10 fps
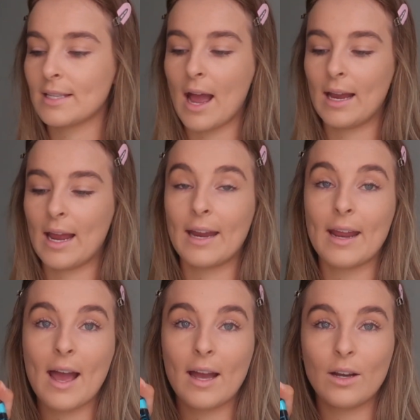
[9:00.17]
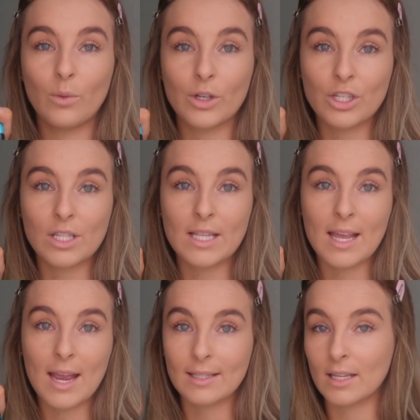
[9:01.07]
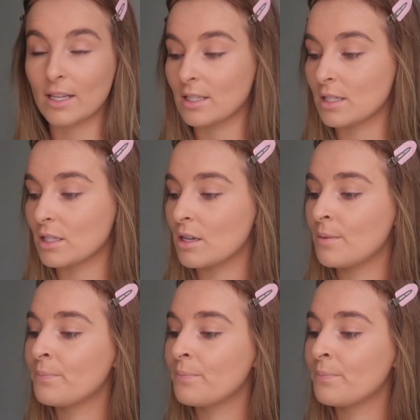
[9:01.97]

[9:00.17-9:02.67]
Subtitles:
eyeliner, which is the Essence